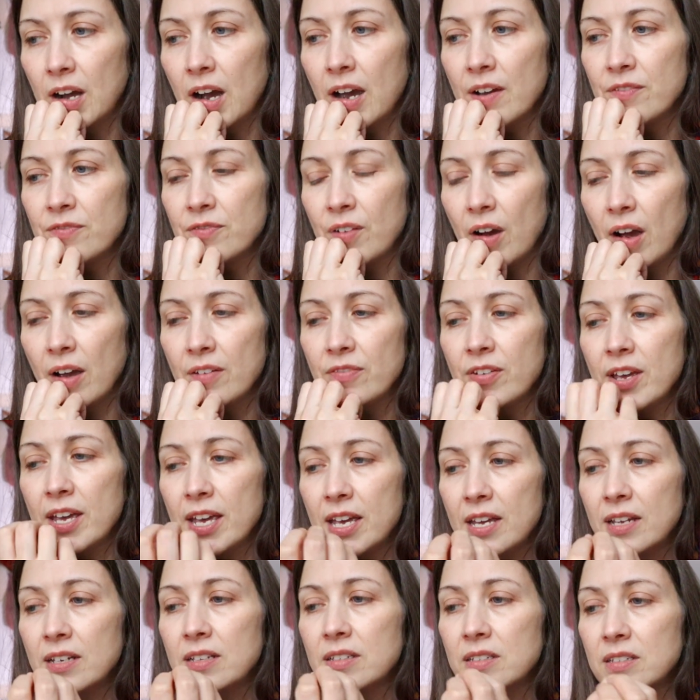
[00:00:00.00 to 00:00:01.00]
I've
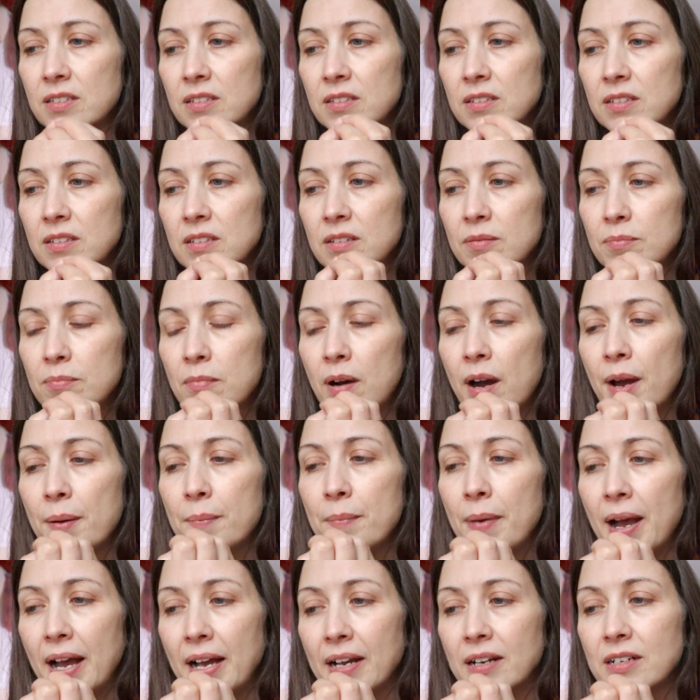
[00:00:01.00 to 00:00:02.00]
hit my
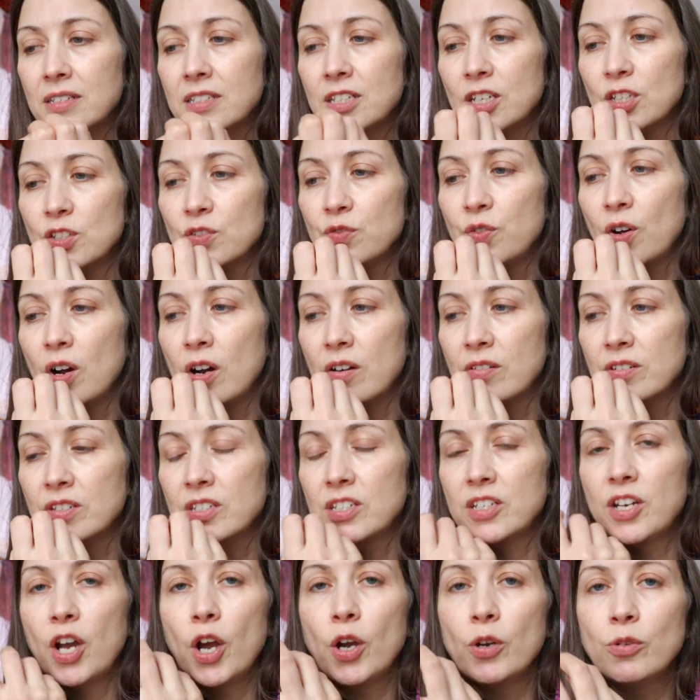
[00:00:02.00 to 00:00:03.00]
max as far
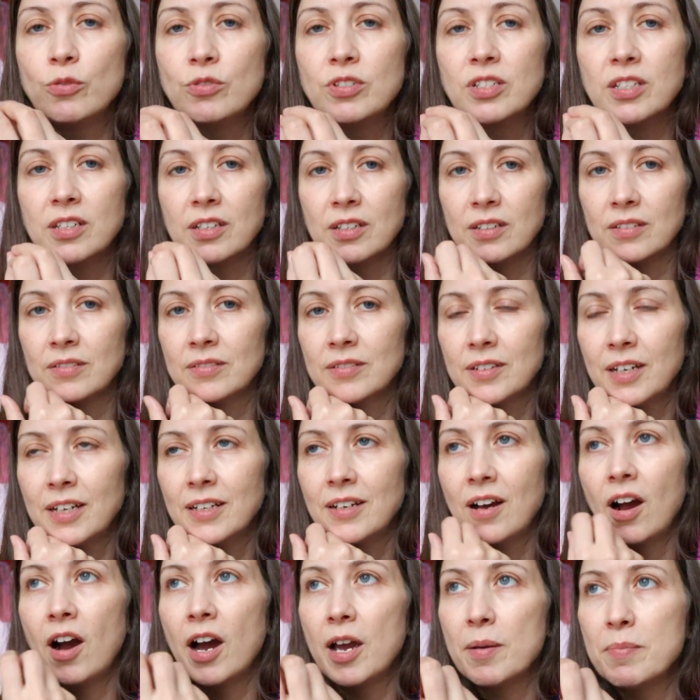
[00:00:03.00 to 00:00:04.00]
as cozying
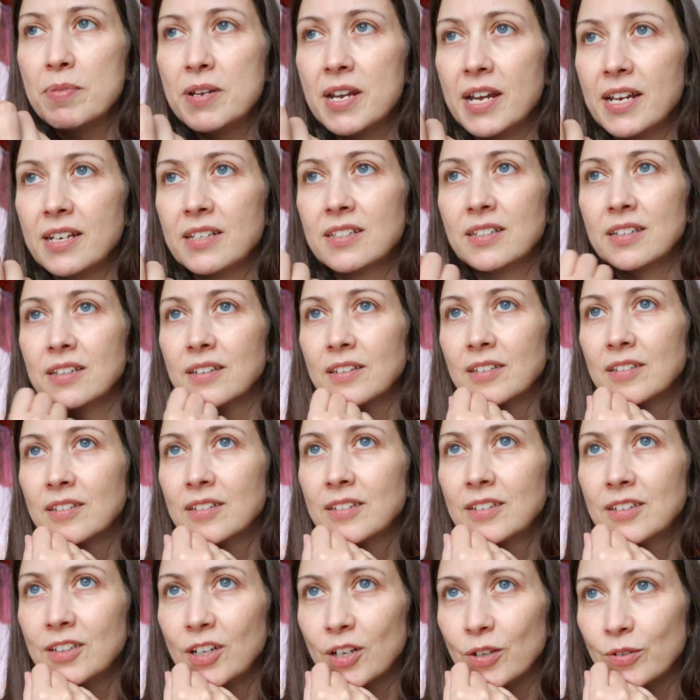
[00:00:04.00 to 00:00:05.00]
and hibernating
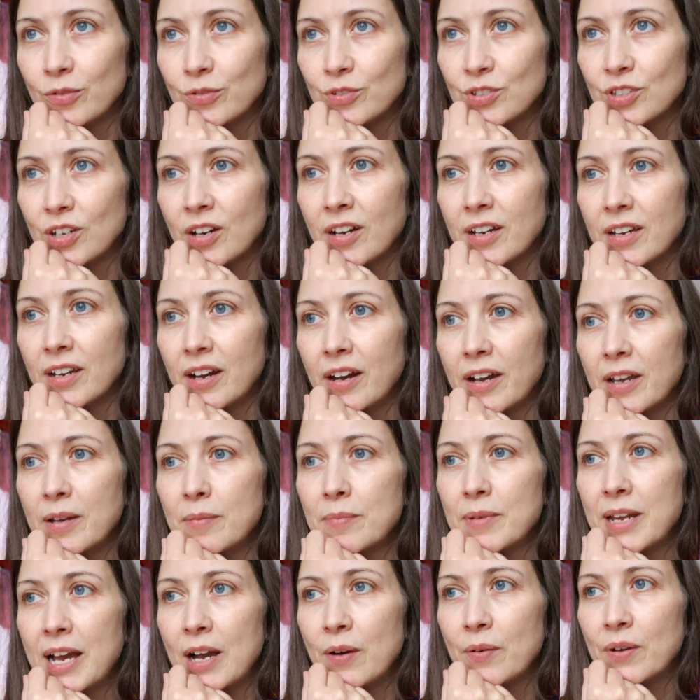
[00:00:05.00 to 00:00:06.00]
goes. I
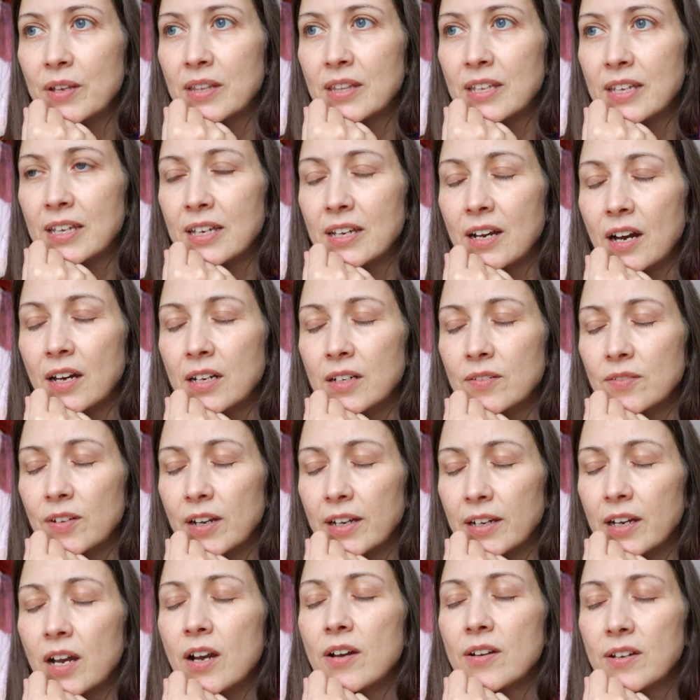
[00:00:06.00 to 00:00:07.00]
am now in the kind of
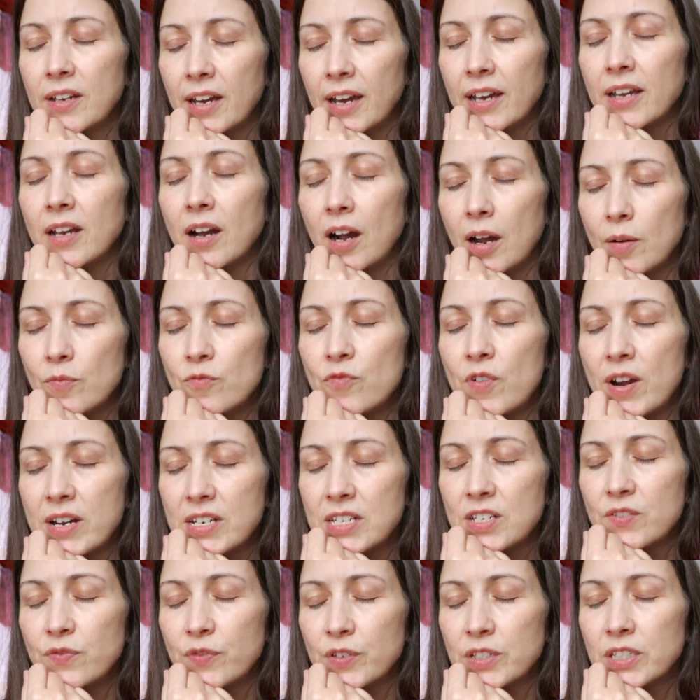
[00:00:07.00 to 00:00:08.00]
like, okay, I'm
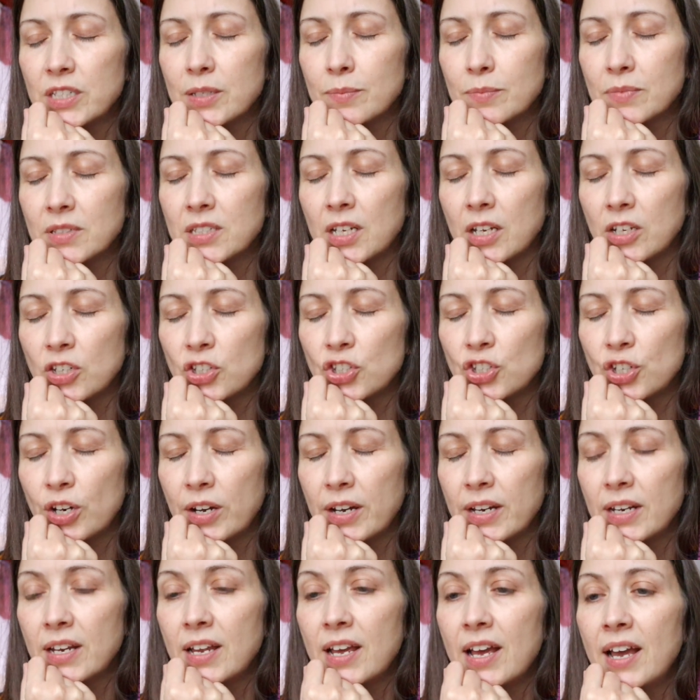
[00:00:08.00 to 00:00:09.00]
ready for some
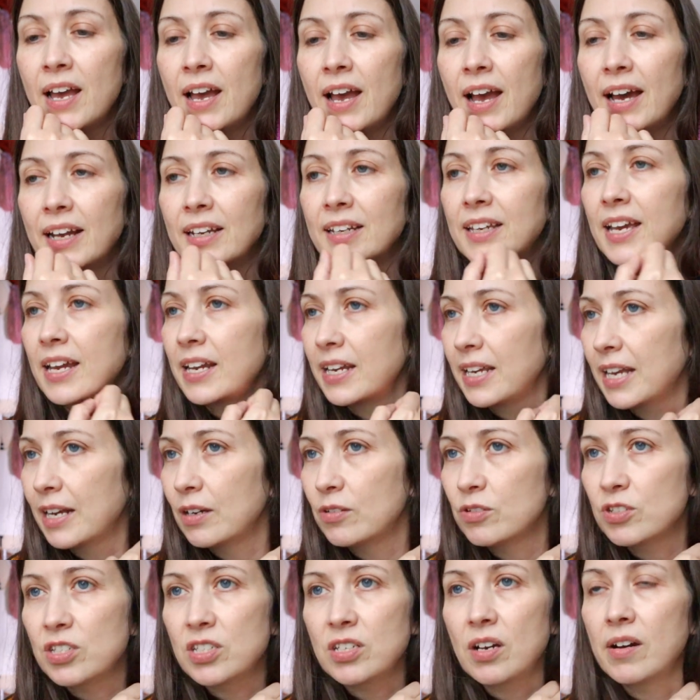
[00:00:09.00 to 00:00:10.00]
sunshine and getting
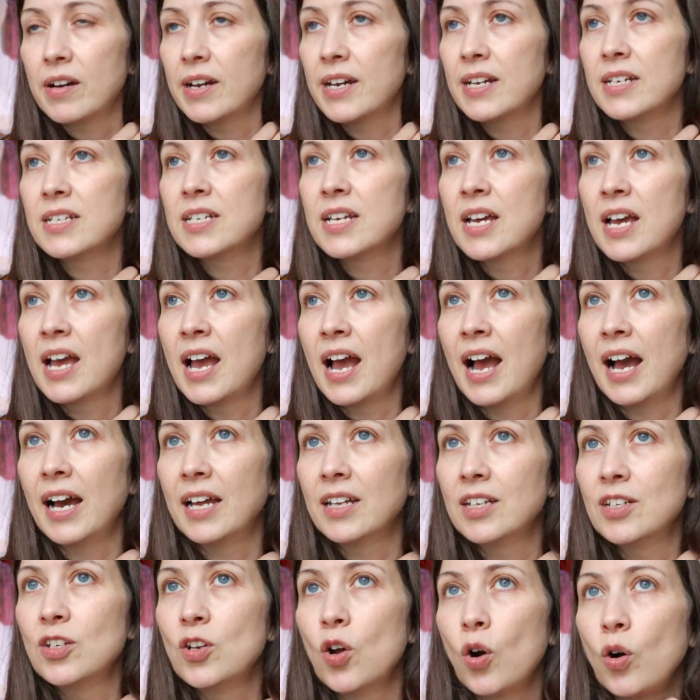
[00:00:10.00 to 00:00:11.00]
outside
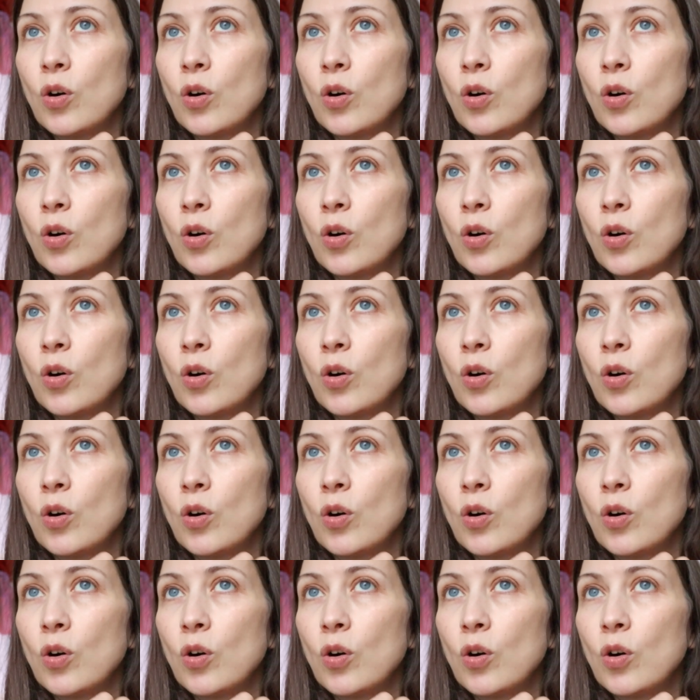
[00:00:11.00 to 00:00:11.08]
and